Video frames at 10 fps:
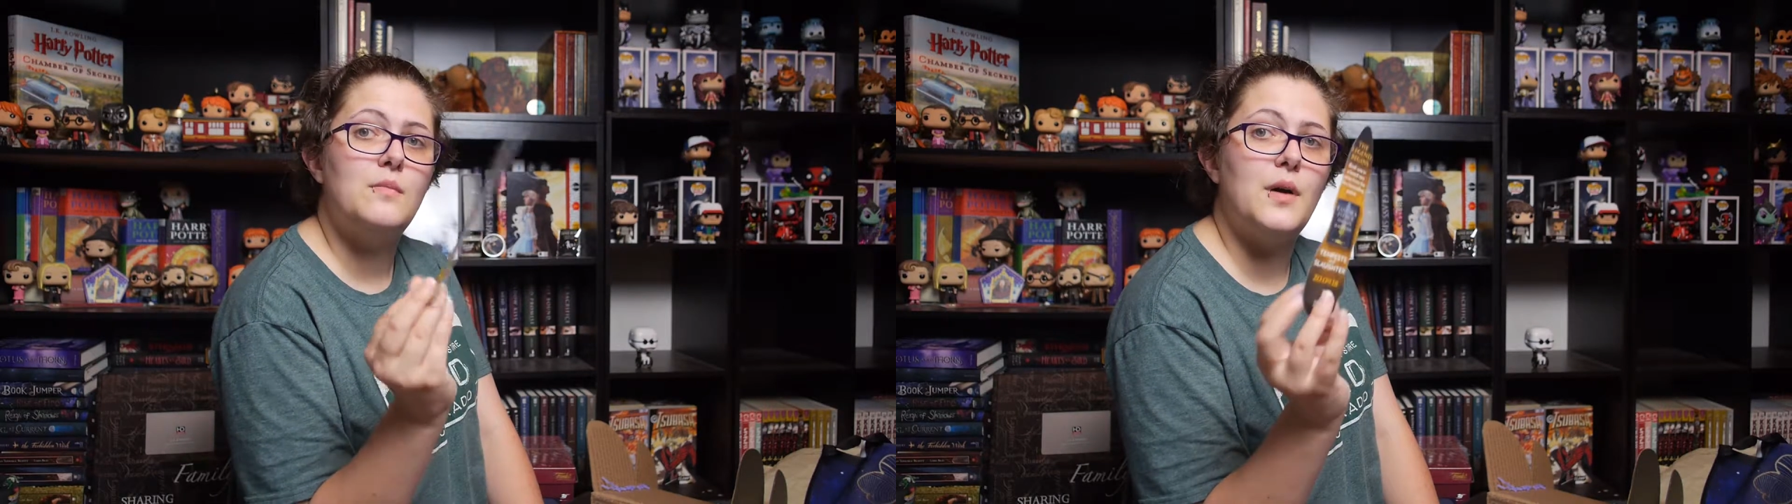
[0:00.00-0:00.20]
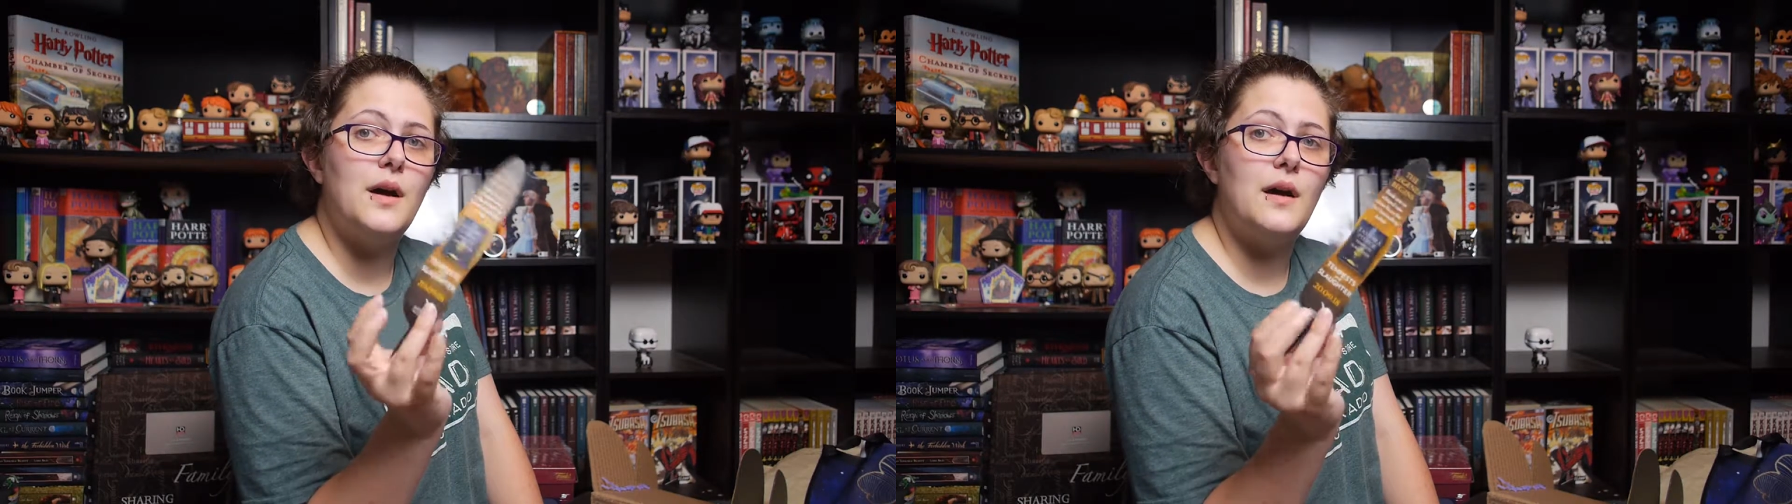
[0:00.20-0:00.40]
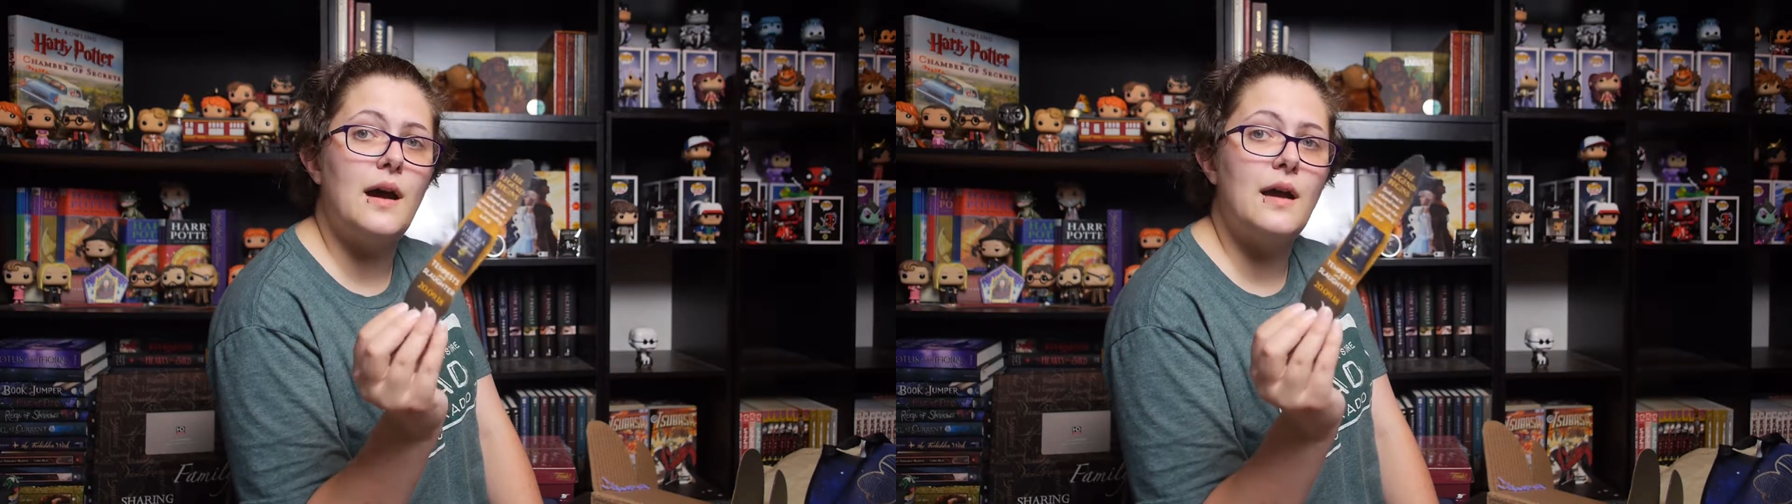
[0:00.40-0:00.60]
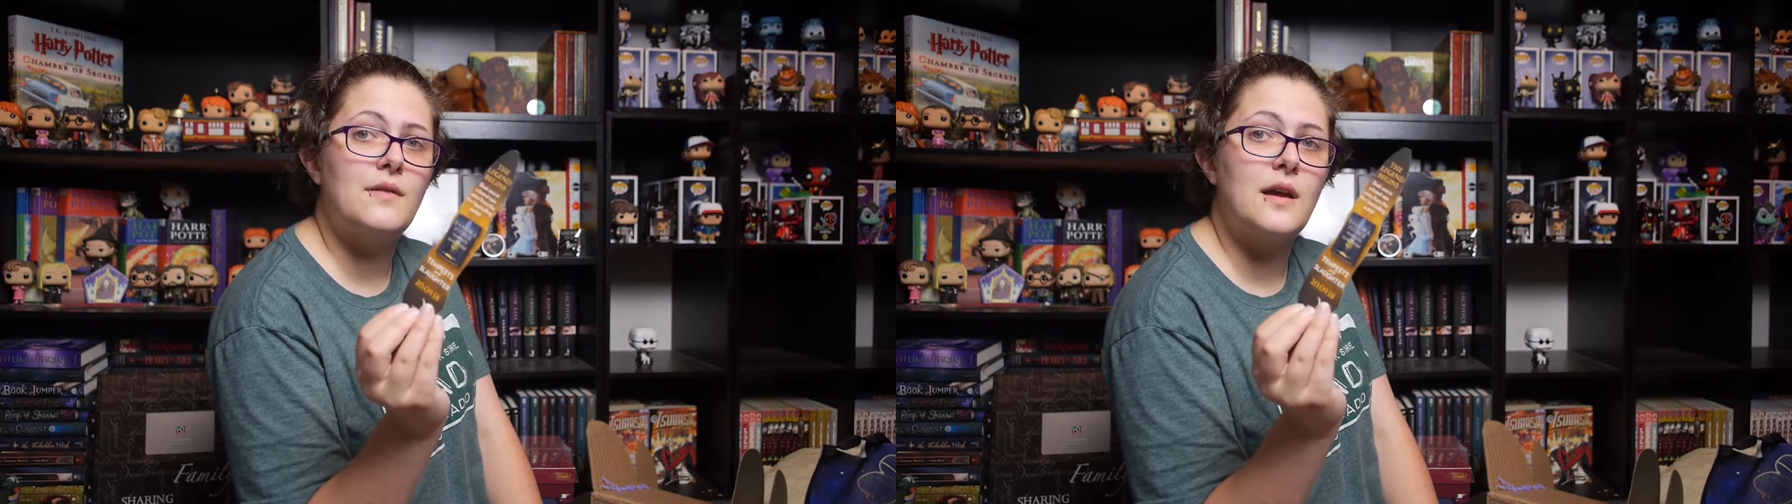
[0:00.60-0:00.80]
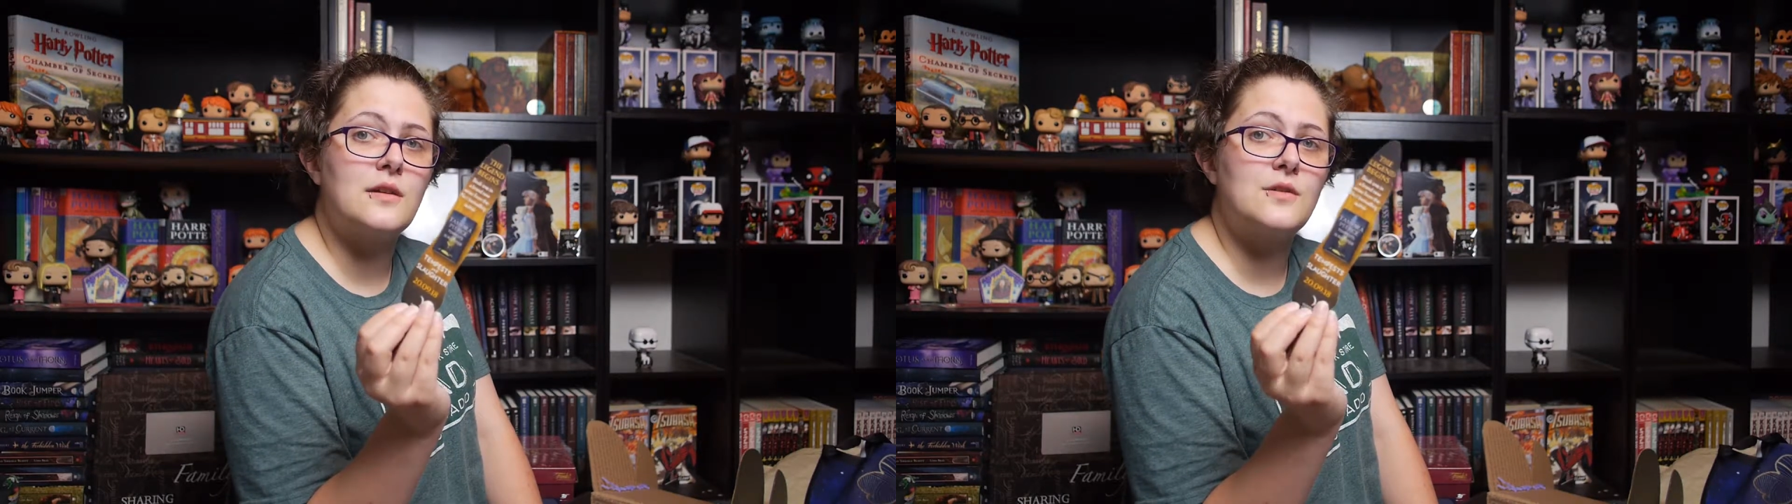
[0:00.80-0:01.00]
but I
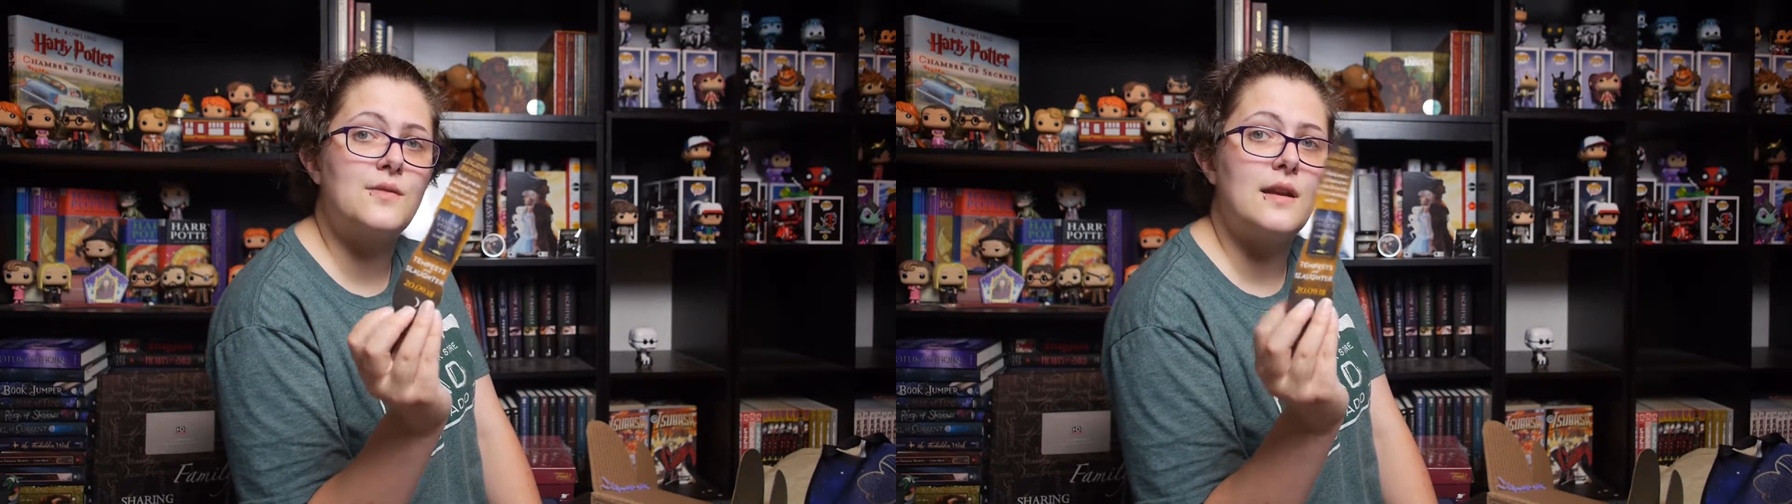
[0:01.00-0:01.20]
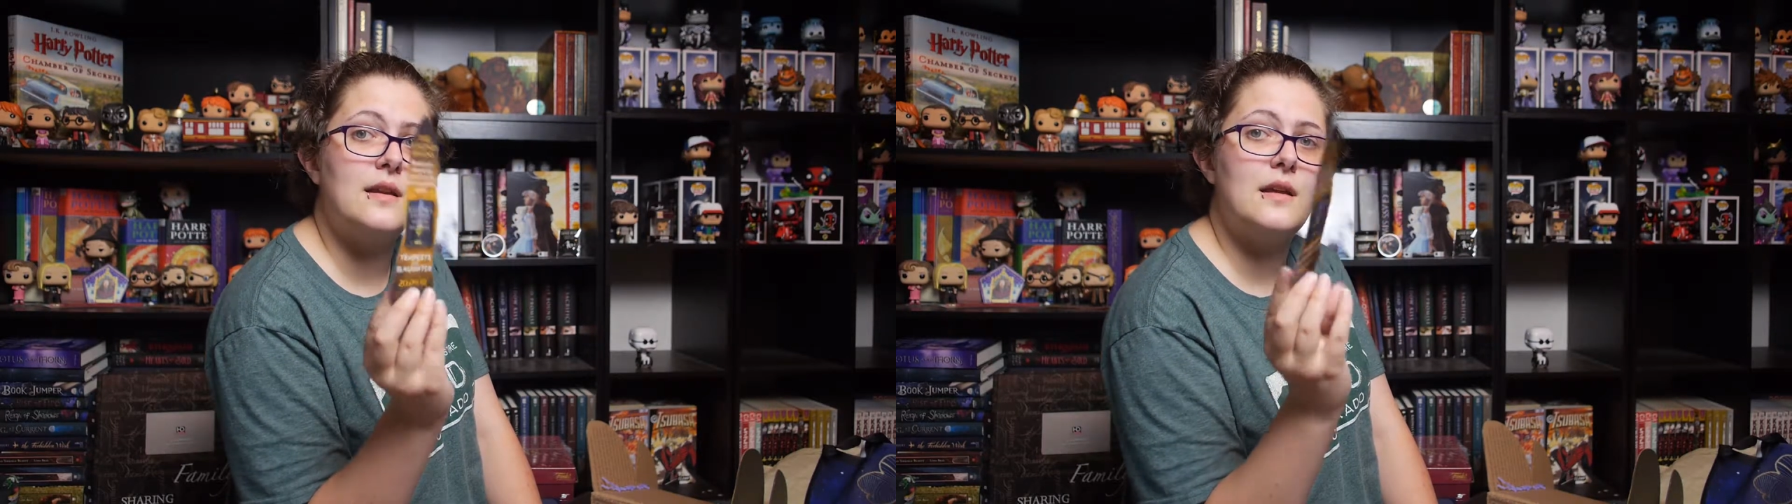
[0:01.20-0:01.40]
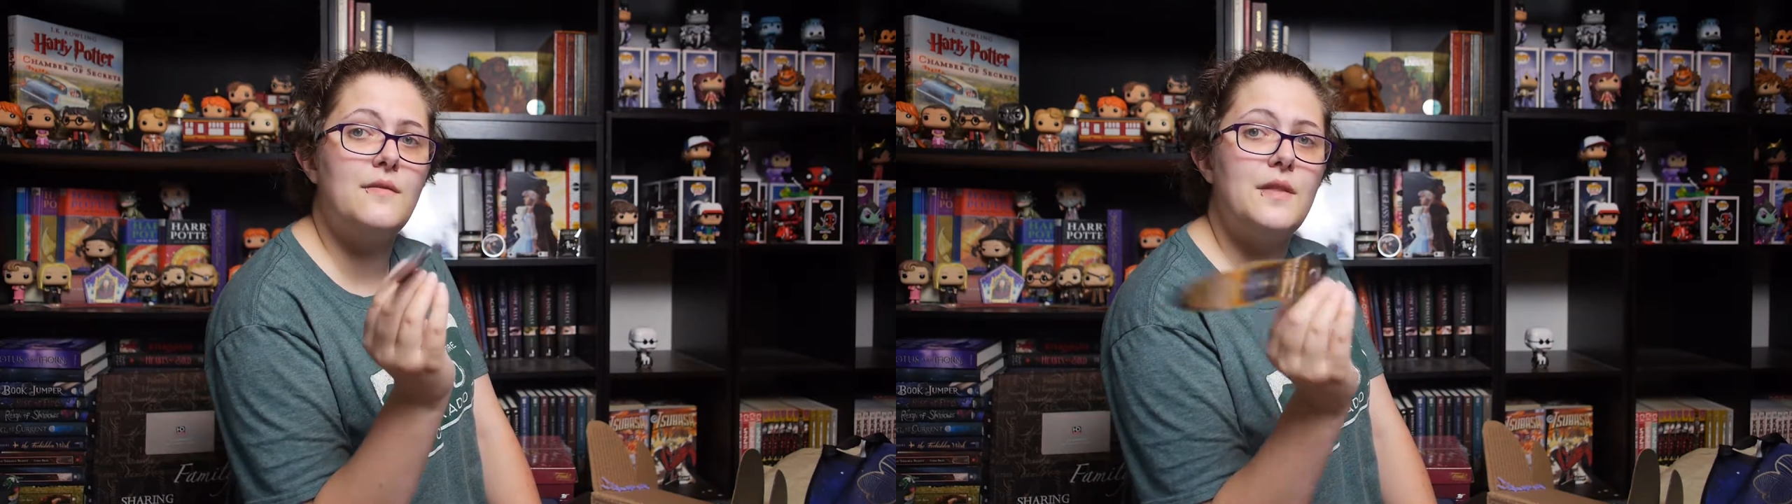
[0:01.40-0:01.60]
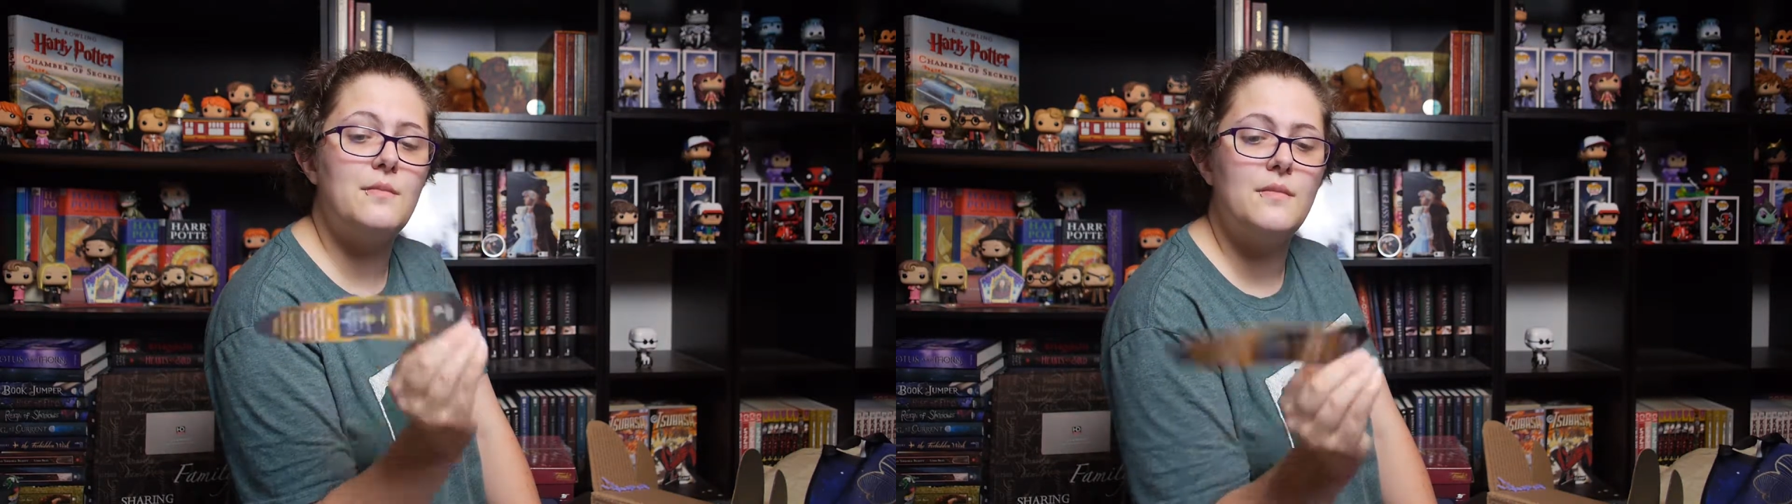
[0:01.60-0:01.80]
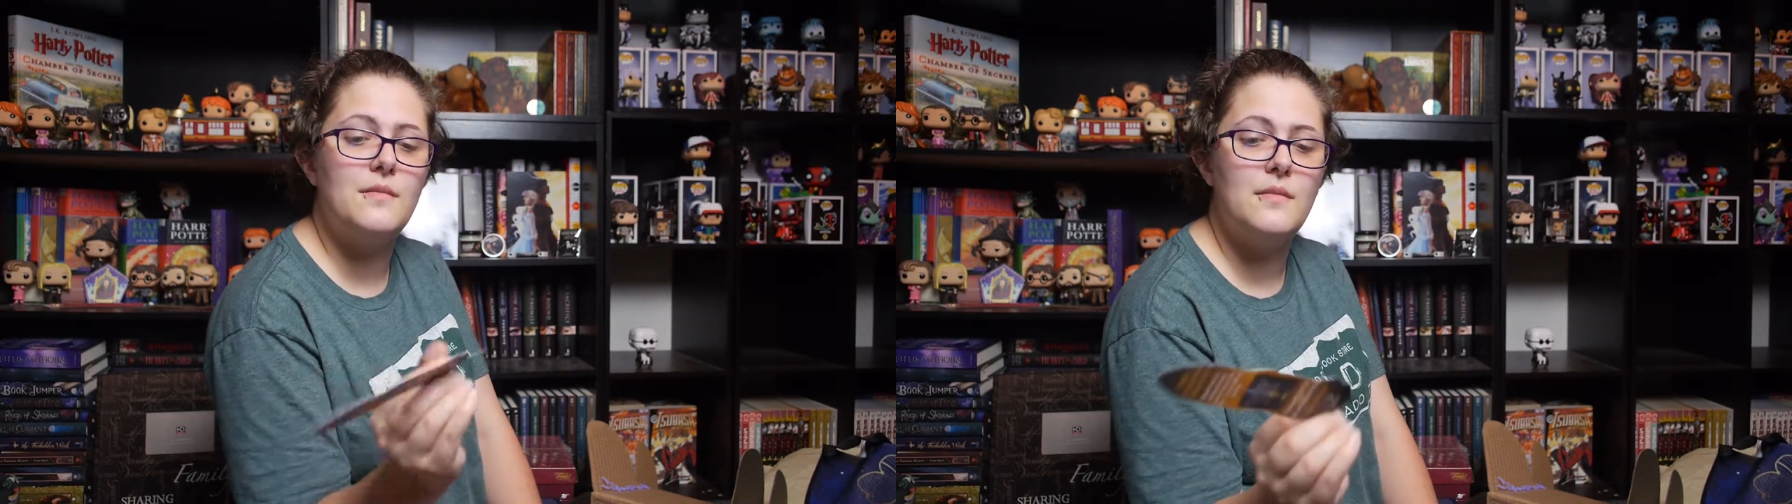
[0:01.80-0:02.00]
haven't actually read any of them.